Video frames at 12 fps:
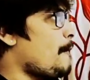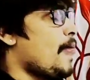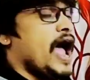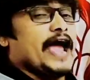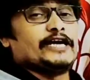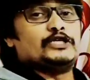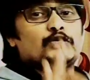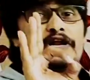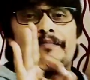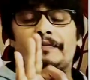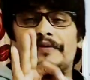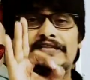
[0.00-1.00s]
And do
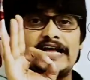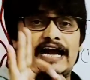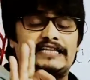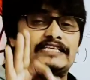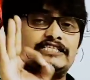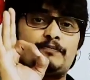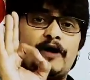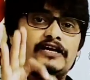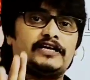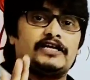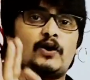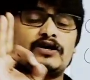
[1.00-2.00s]
remember that this
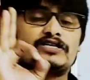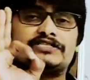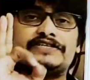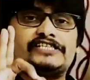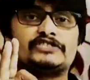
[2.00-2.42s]
particular oxidation,